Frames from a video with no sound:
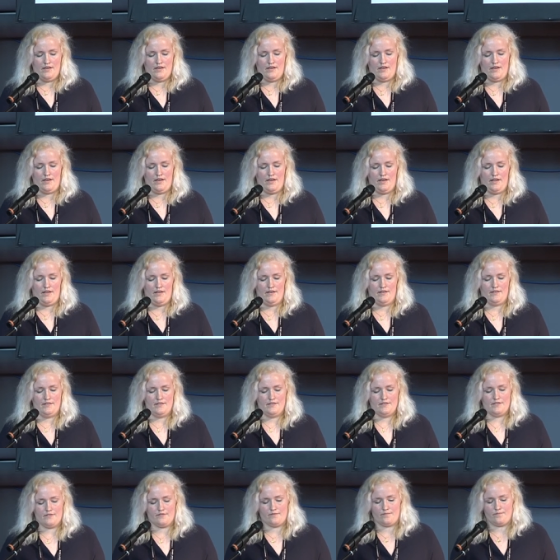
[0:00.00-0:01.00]

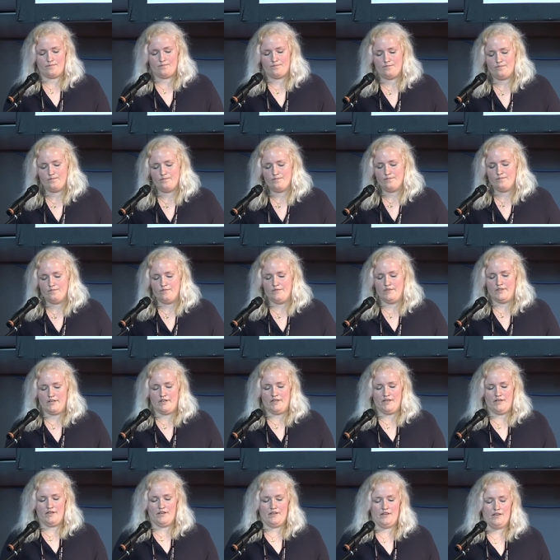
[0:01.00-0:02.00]
And
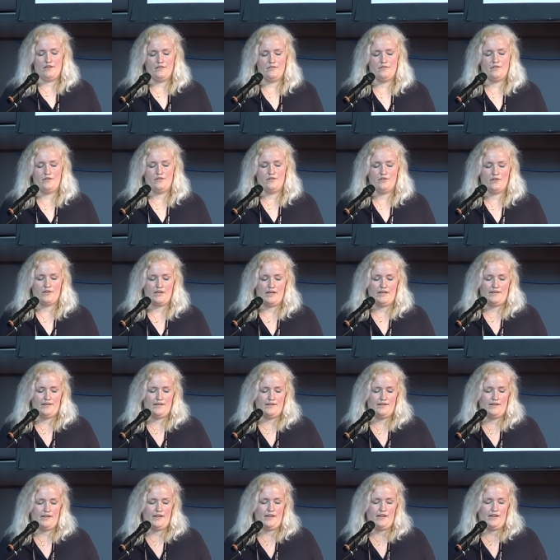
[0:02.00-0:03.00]
if you look at
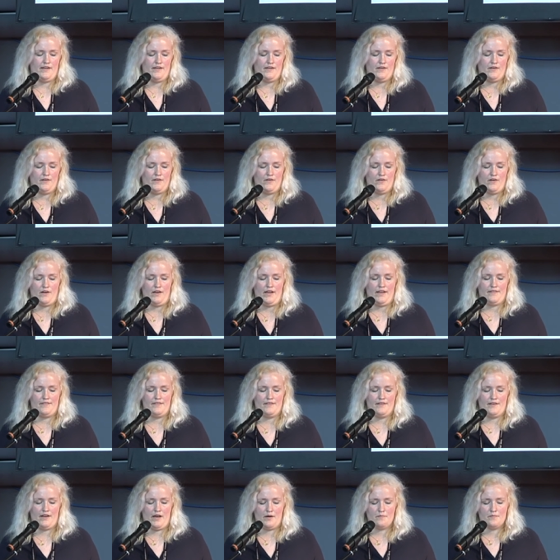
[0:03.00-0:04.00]
it at
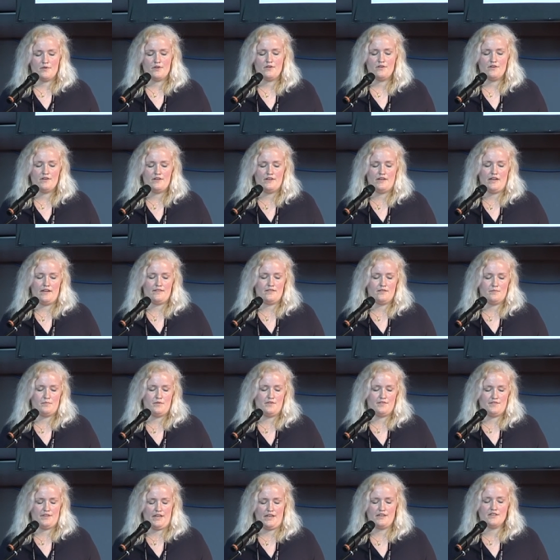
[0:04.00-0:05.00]
the number and not the
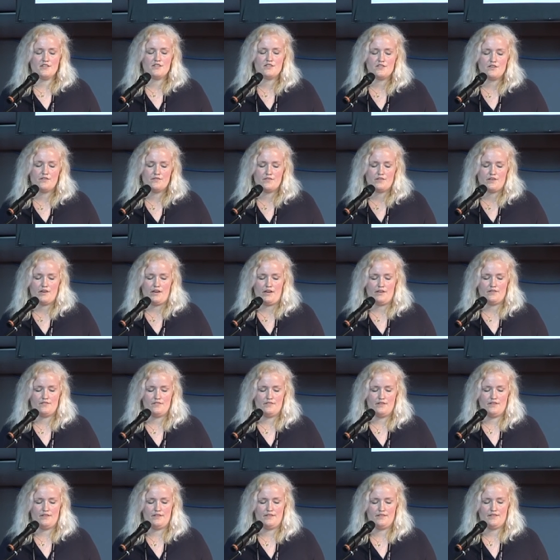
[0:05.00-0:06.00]
percentage of a
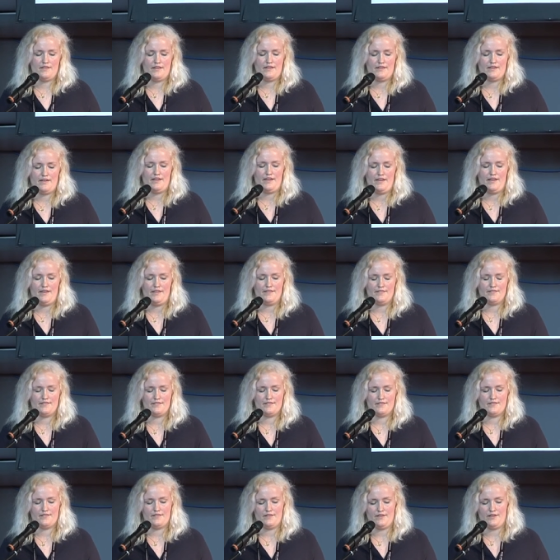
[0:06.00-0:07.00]
country that
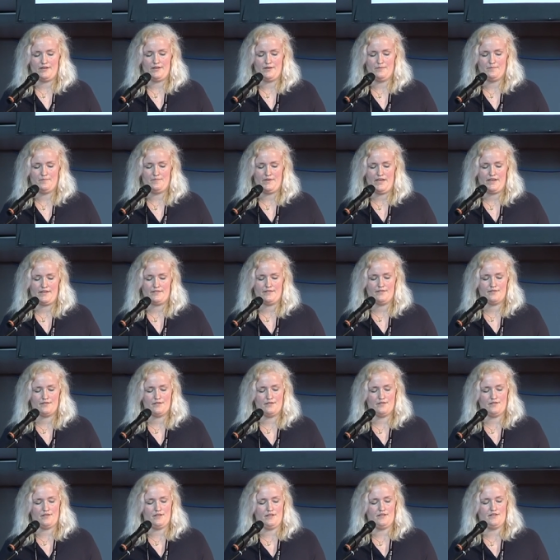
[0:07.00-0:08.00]
has access
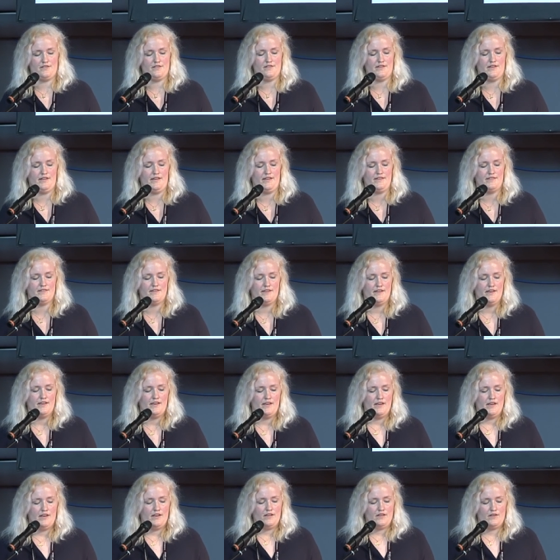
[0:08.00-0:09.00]
to the internet,
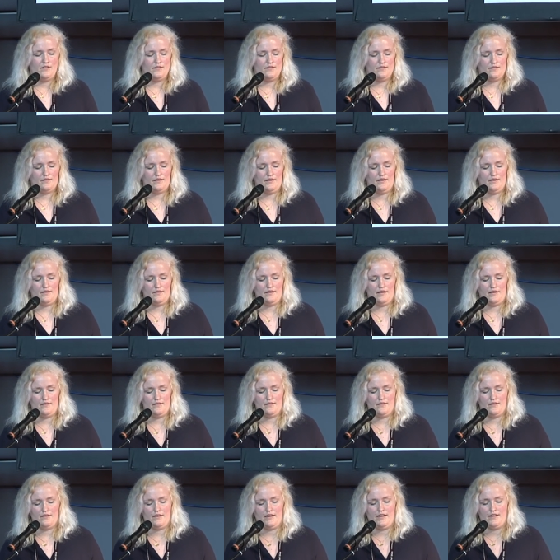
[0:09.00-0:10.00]
you'd see that
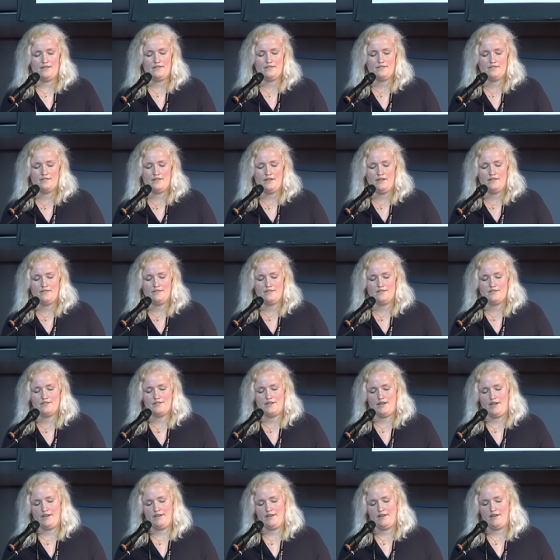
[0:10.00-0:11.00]
the United States and
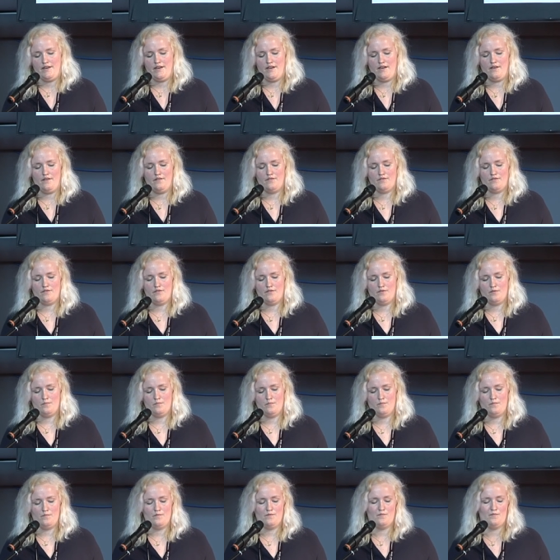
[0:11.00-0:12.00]
China have
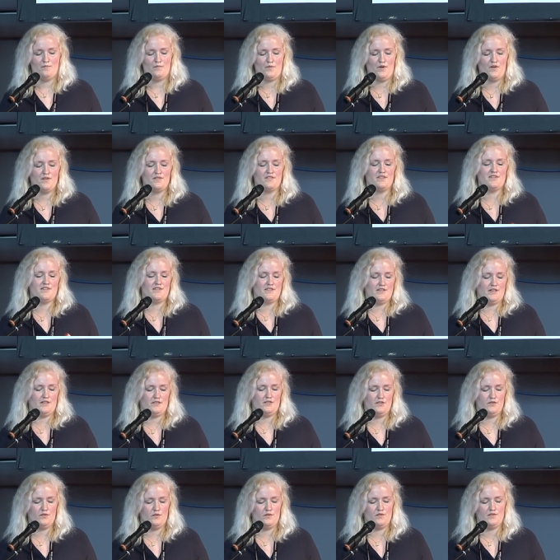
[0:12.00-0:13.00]
most
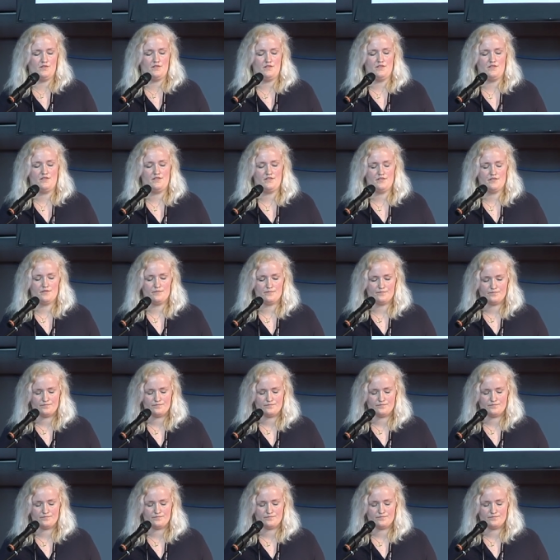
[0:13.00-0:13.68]
internet users,